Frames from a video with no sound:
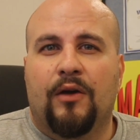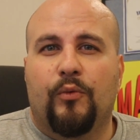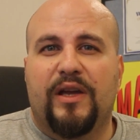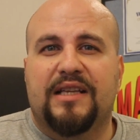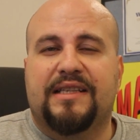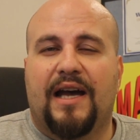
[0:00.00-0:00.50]

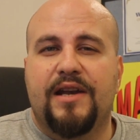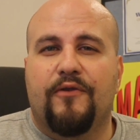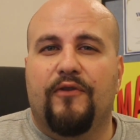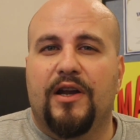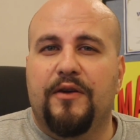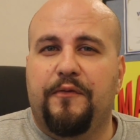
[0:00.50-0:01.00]
We assign
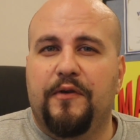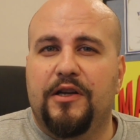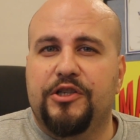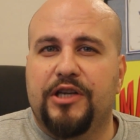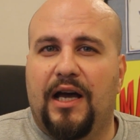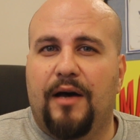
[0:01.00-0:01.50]
a runner for
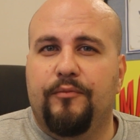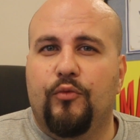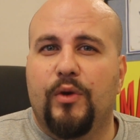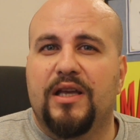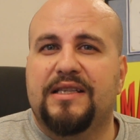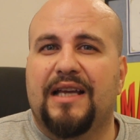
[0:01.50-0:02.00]
the job.
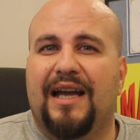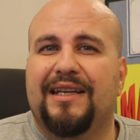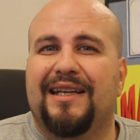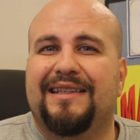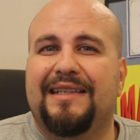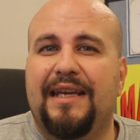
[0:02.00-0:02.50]
We
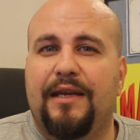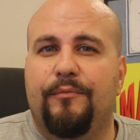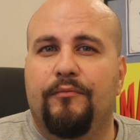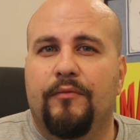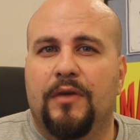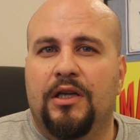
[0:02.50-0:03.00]
assign a
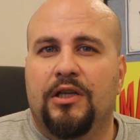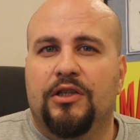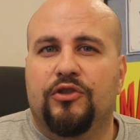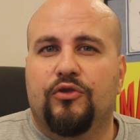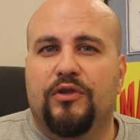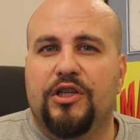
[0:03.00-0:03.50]
team
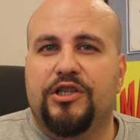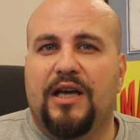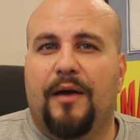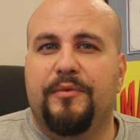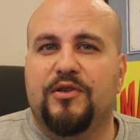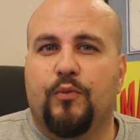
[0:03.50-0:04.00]
to the
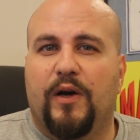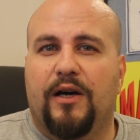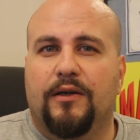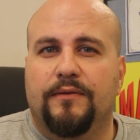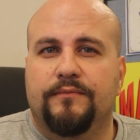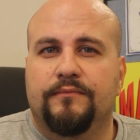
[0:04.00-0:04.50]
job as
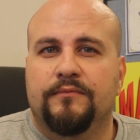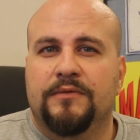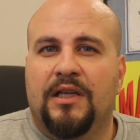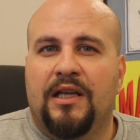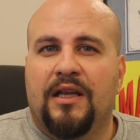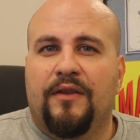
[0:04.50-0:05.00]
well.
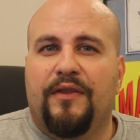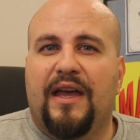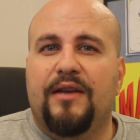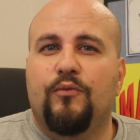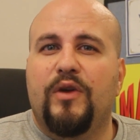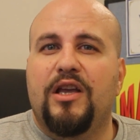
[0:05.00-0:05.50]

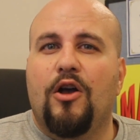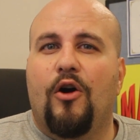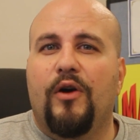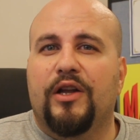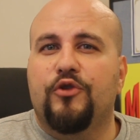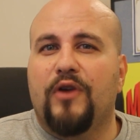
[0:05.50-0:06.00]
Then we
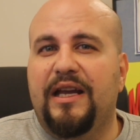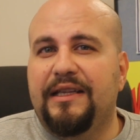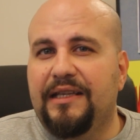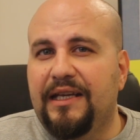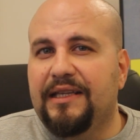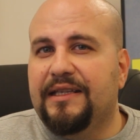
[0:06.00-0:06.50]
go in
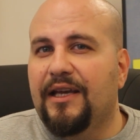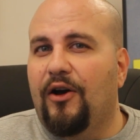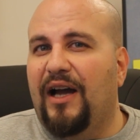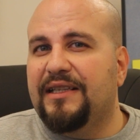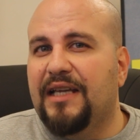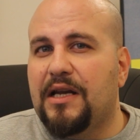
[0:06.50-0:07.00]
great
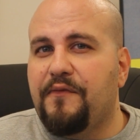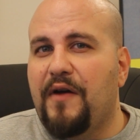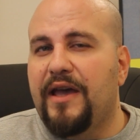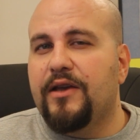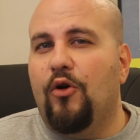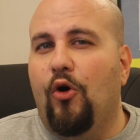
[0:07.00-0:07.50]
detail
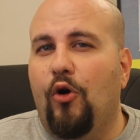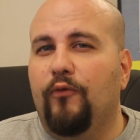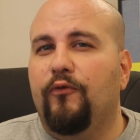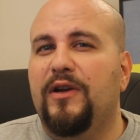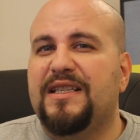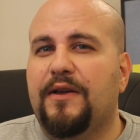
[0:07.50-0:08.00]
identifying
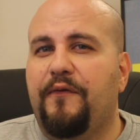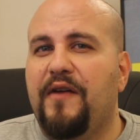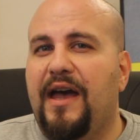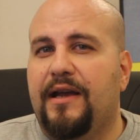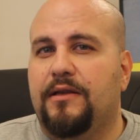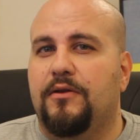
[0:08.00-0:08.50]
all risk
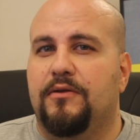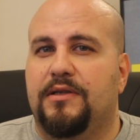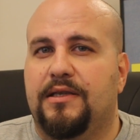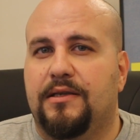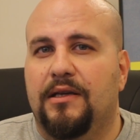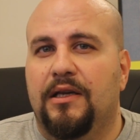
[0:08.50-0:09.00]

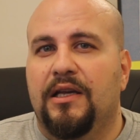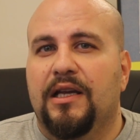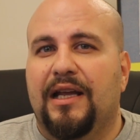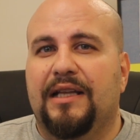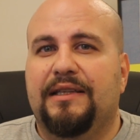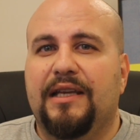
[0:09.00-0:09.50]
factors,
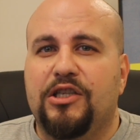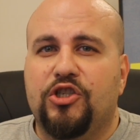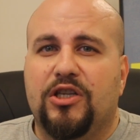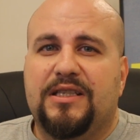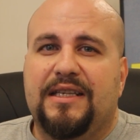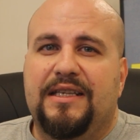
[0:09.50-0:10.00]

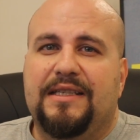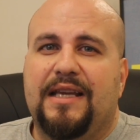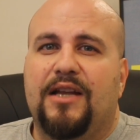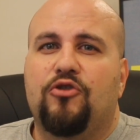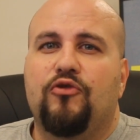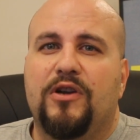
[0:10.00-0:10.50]
contingencies,
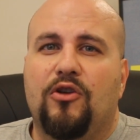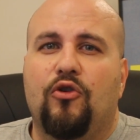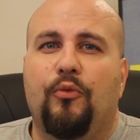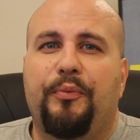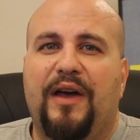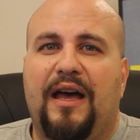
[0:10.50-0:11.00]
and
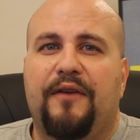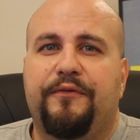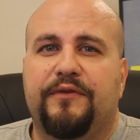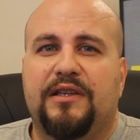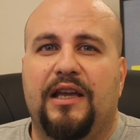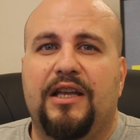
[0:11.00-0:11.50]
critical
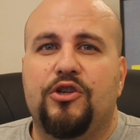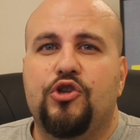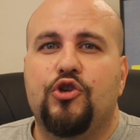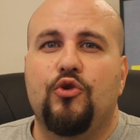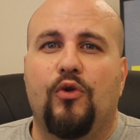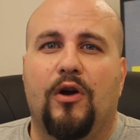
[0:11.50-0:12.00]
path to
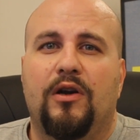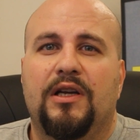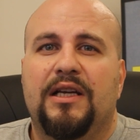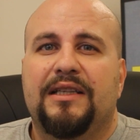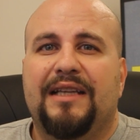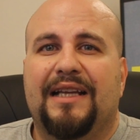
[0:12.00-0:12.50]
ensure
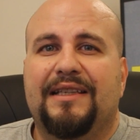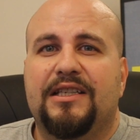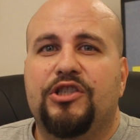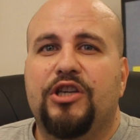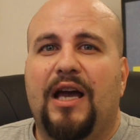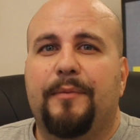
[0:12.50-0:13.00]
that
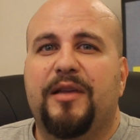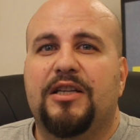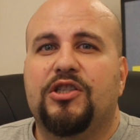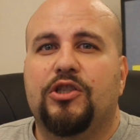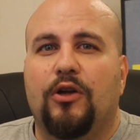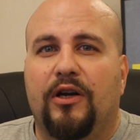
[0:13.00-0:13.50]
this job
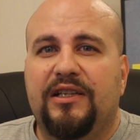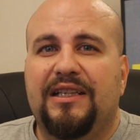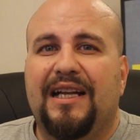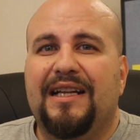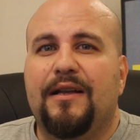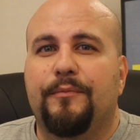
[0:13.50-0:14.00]
gets
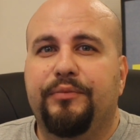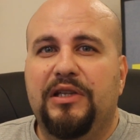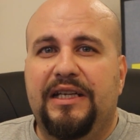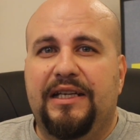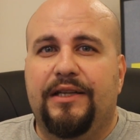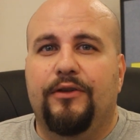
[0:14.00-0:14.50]
started and
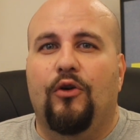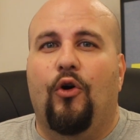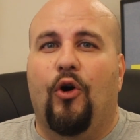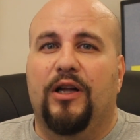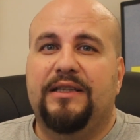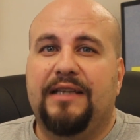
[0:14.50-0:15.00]
completed
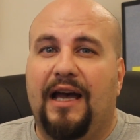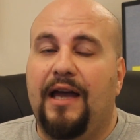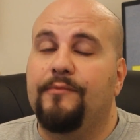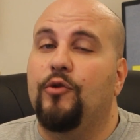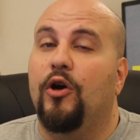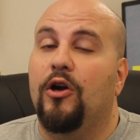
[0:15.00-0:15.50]
on
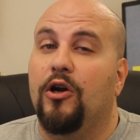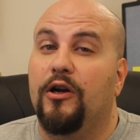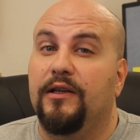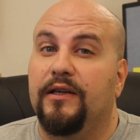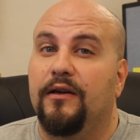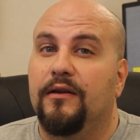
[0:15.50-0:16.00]
time or
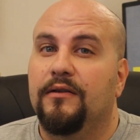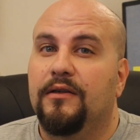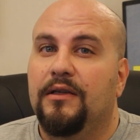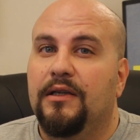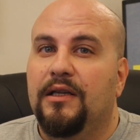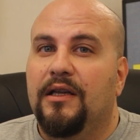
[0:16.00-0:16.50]
earlier.
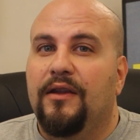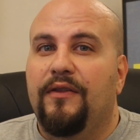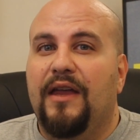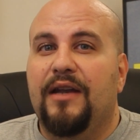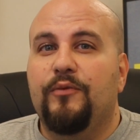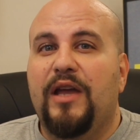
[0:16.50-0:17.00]

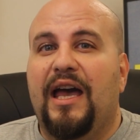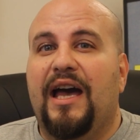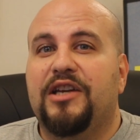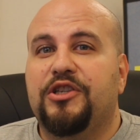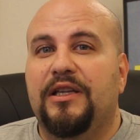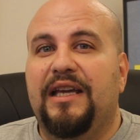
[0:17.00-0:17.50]
Then we
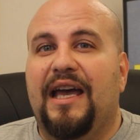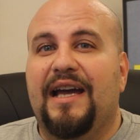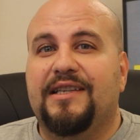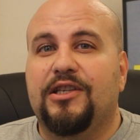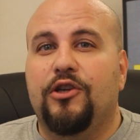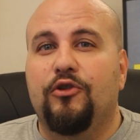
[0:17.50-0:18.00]
actually
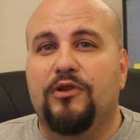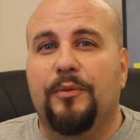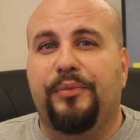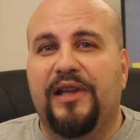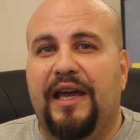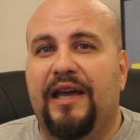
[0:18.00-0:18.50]
execute
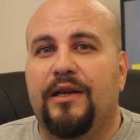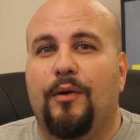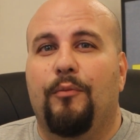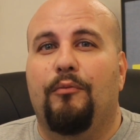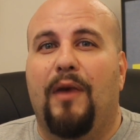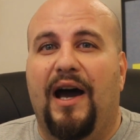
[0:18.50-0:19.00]
the plan,
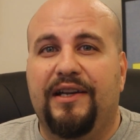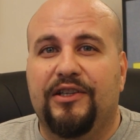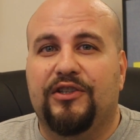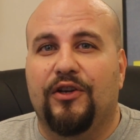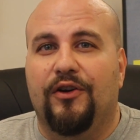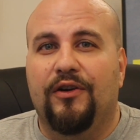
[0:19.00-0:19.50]

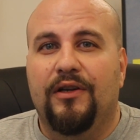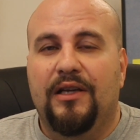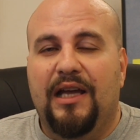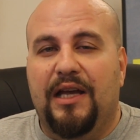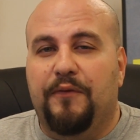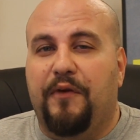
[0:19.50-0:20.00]
monitor,
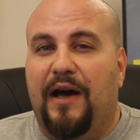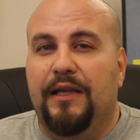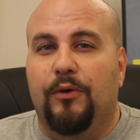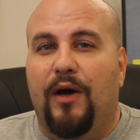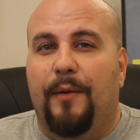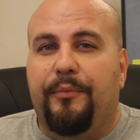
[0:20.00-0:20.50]
and
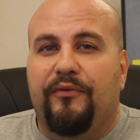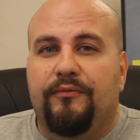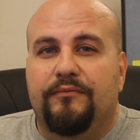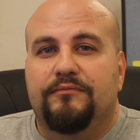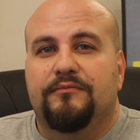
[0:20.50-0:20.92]
follow up.